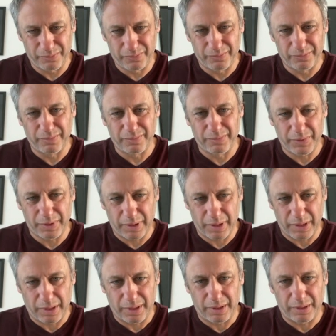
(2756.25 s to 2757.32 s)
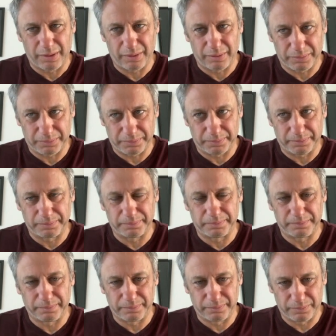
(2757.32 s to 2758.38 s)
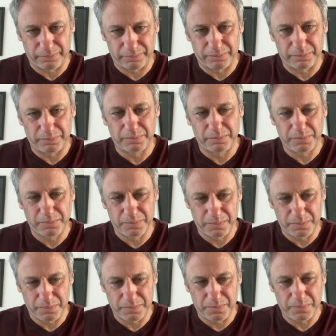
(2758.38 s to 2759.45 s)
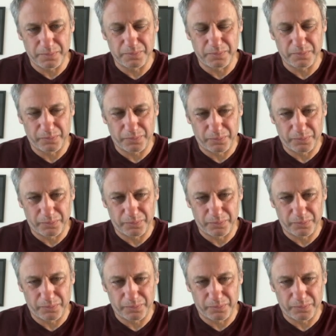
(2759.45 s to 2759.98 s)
The person shown says nothing.